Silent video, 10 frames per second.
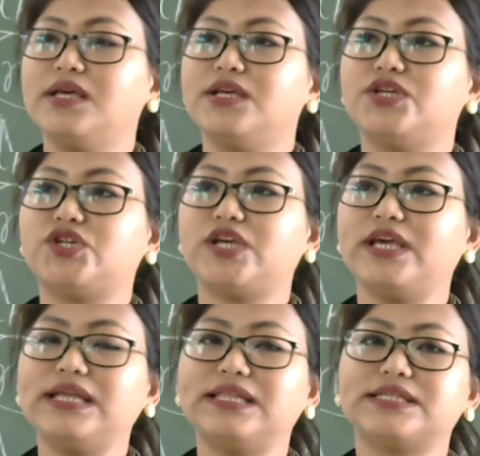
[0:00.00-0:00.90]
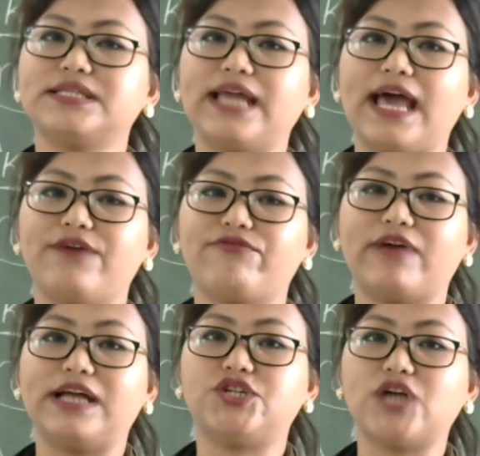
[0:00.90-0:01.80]
she doesn't have
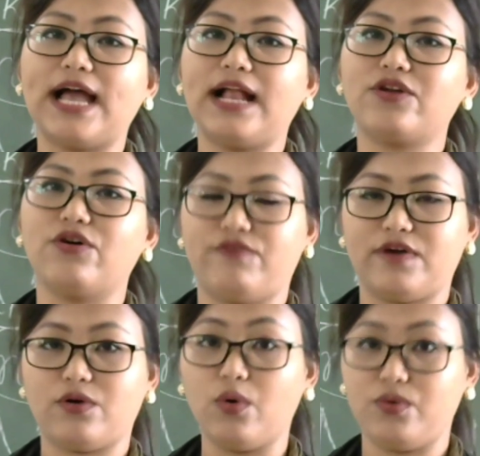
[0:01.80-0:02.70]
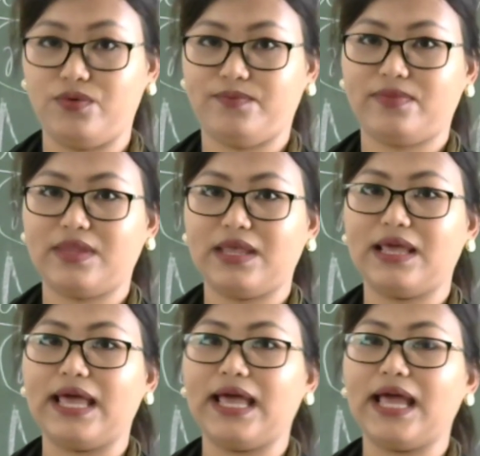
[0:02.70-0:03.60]
a child of her own.
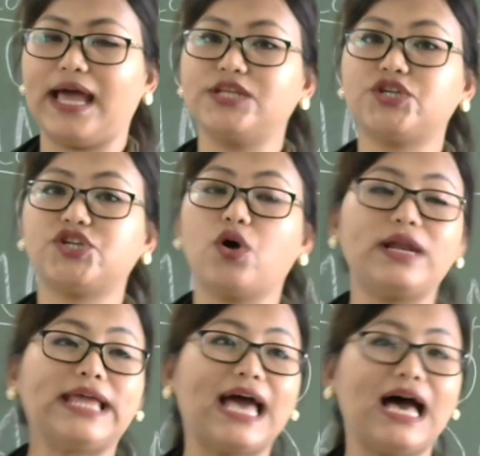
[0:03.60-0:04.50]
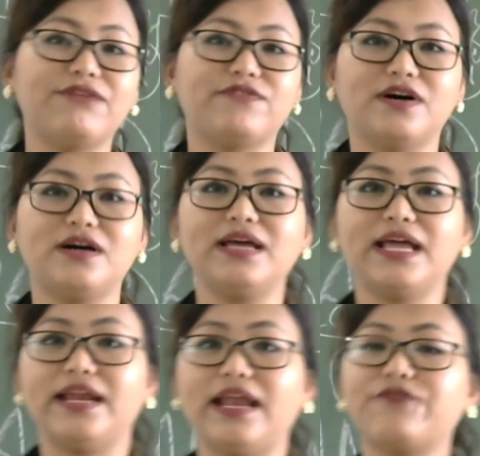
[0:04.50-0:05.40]
And she only have a
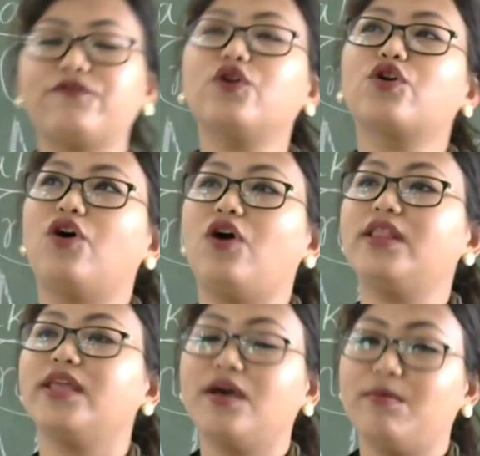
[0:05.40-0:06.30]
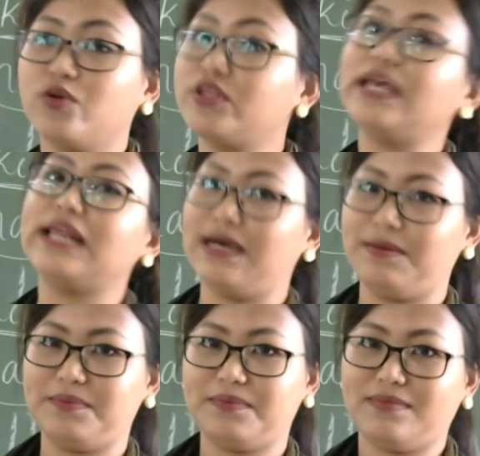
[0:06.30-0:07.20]
nephew called
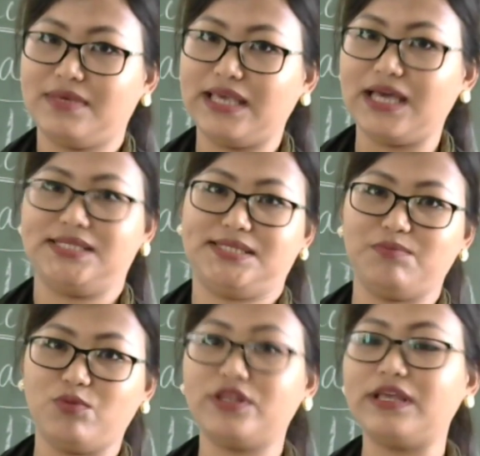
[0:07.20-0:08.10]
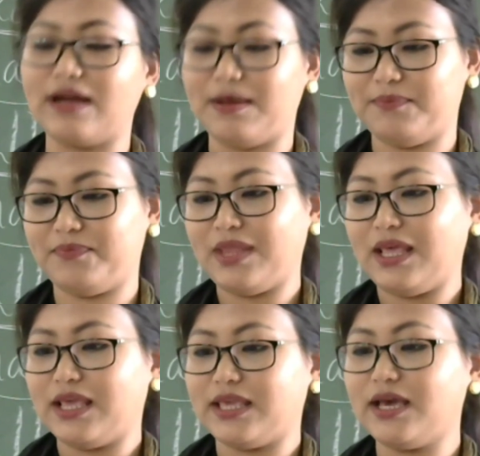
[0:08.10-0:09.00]
Buddhiram. Yes, Buddhiram.
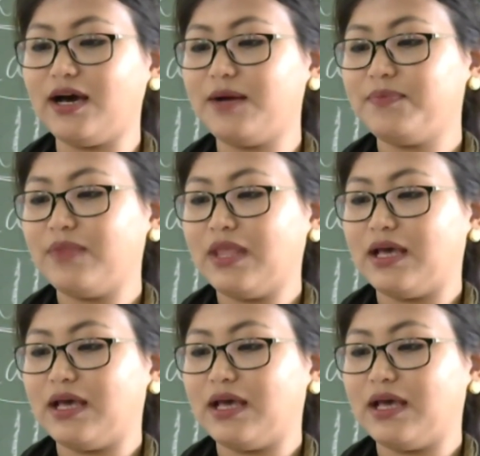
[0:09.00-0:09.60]
Here,